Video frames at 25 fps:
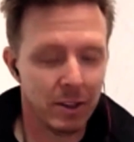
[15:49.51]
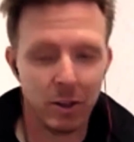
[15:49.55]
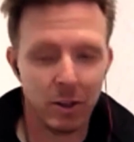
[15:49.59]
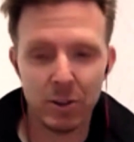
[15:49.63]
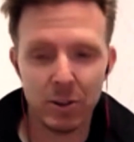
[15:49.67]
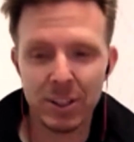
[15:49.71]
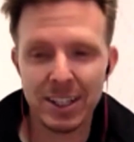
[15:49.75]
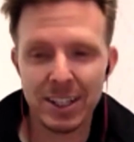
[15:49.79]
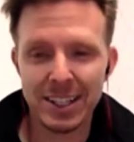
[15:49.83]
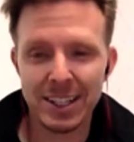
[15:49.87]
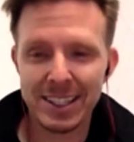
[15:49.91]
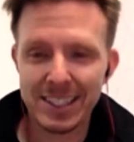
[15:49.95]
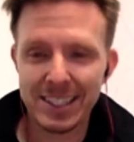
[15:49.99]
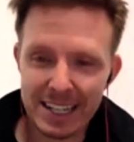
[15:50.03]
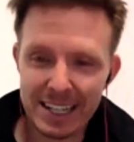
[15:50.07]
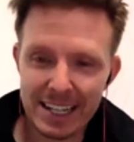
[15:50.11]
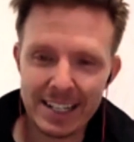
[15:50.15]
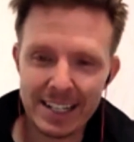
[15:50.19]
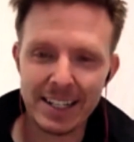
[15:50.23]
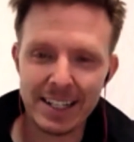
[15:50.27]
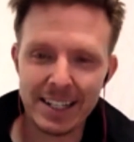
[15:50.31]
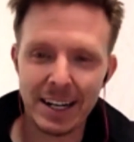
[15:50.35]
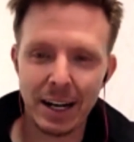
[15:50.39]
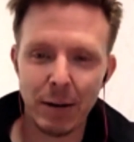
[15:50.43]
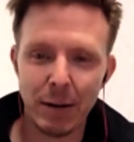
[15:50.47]
Those are the
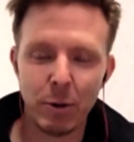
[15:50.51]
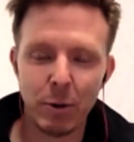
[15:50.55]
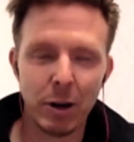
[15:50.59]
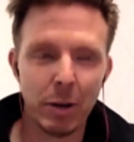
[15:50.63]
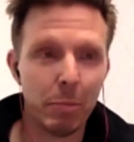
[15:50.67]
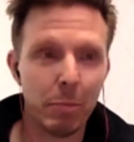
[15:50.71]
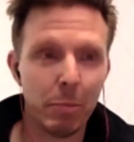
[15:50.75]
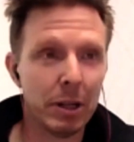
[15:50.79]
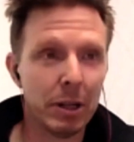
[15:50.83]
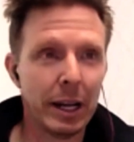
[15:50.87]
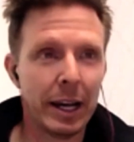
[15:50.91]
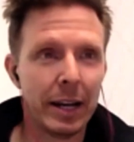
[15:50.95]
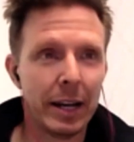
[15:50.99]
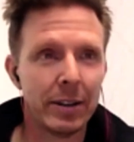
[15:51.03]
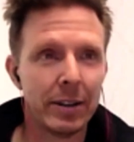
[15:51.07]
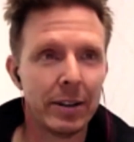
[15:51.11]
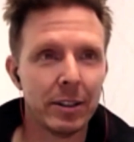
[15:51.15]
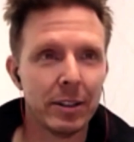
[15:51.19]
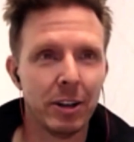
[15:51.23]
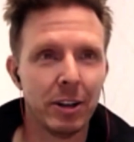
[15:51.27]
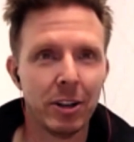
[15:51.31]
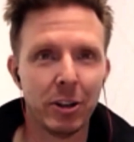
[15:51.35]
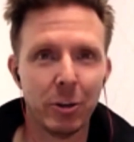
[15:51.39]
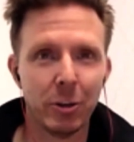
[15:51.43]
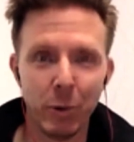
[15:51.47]
seeds that I want to plant
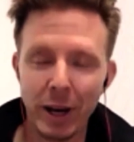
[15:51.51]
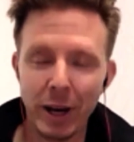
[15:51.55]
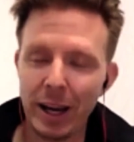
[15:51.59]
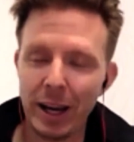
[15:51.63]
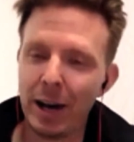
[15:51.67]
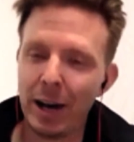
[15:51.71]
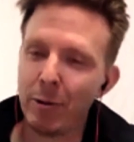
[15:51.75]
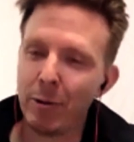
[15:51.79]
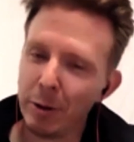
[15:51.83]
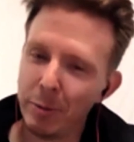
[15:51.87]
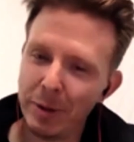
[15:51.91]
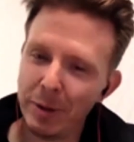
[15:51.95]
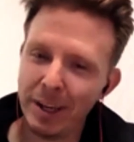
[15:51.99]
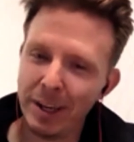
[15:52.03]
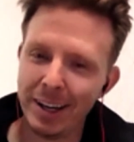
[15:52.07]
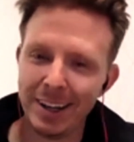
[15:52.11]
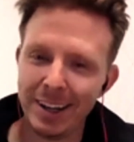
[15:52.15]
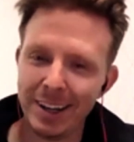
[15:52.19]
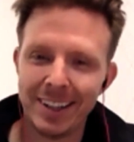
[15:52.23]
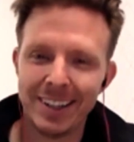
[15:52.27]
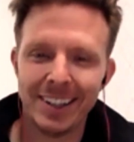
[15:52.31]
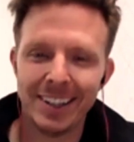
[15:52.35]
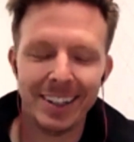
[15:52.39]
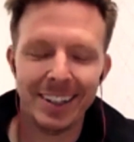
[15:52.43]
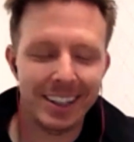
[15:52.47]
along the way. I want to be
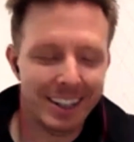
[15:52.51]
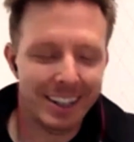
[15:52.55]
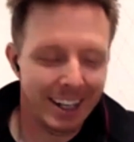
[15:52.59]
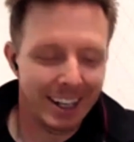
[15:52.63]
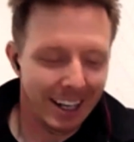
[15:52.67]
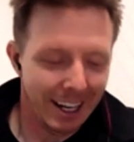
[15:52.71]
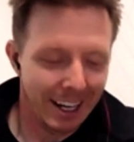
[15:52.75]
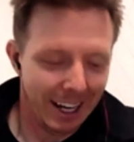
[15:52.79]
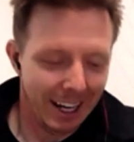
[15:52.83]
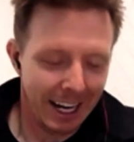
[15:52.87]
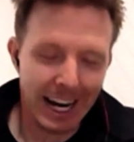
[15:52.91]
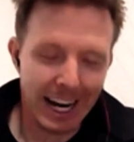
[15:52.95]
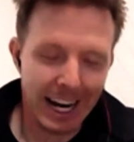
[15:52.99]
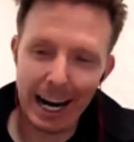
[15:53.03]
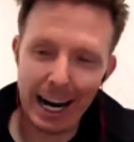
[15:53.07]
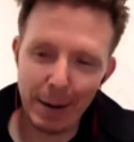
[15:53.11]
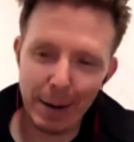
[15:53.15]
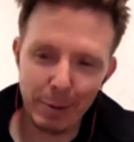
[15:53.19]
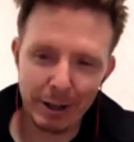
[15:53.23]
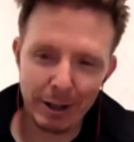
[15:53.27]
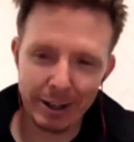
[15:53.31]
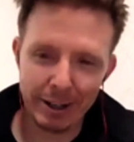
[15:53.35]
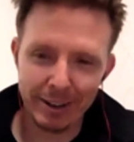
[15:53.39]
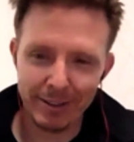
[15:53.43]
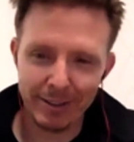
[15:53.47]
a a
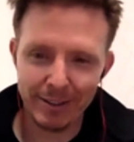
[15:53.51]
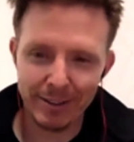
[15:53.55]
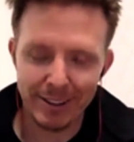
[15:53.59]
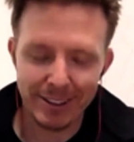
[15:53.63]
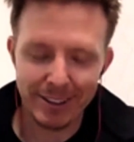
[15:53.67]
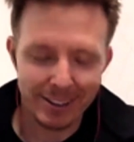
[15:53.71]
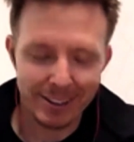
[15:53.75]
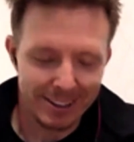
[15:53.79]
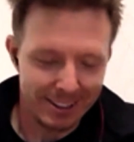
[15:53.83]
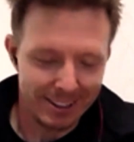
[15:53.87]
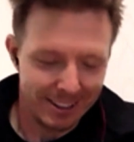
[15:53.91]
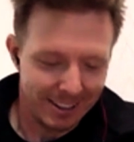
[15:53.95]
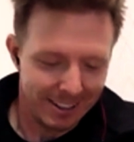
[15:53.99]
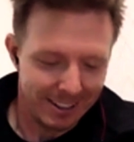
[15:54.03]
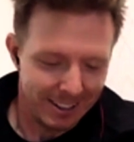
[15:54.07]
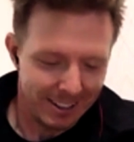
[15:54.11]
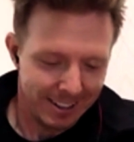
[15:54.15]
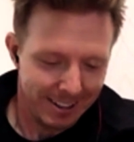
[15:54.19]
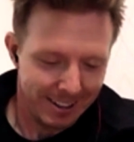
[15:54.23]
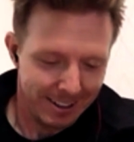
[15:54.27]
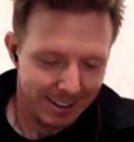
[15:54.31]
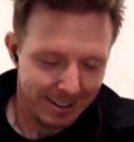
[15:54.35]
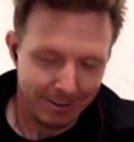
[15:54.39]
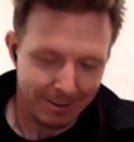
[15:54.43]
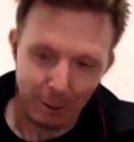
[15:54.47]
hybrid of
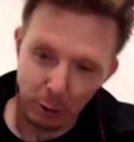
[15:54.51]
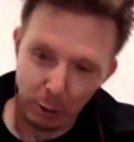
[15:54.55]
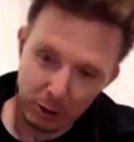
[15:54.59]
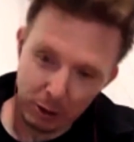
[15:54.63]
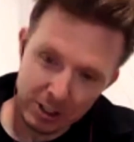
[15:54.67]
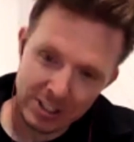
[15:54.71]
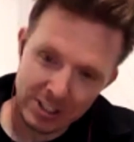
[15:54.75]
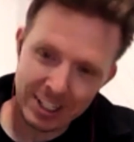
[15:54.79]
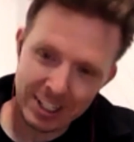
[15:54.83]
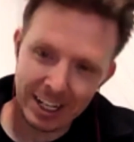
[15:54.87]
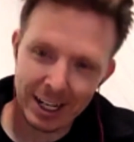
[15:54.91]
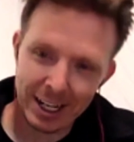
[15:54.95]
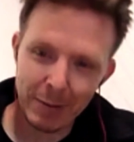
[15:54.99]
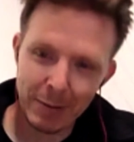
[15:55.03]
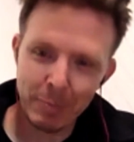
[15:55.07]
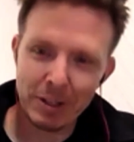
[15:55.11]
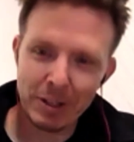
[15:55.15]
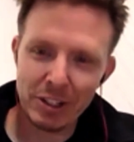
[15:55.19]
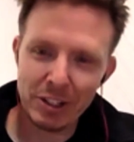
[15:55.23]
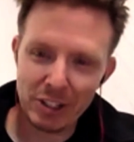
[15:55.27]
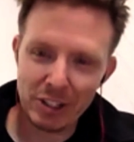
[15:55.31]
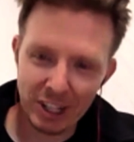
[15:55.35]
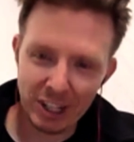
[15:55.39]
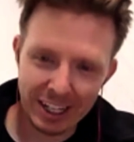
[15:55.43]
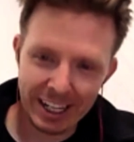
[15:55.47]
Forrest
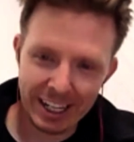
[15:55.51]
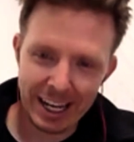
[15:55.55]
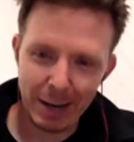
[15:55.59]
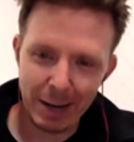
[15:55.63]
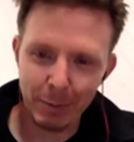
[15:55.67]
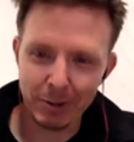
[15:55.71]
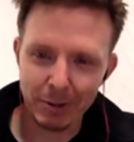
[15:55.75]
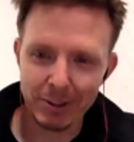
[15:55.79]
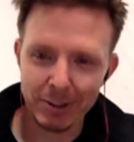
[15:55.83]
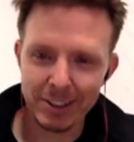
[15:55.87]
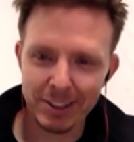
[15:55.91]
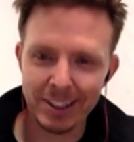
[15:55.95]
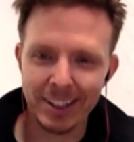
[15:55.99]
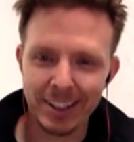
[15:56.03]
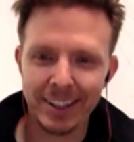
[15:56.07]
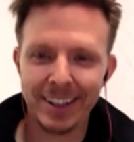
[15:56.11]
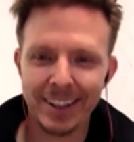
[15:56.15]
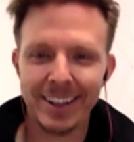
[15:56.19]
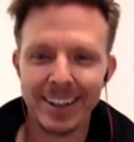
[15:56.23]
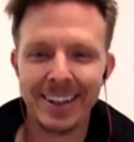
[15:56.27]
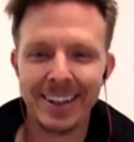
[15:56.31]
Gump and Johnny Appleseed.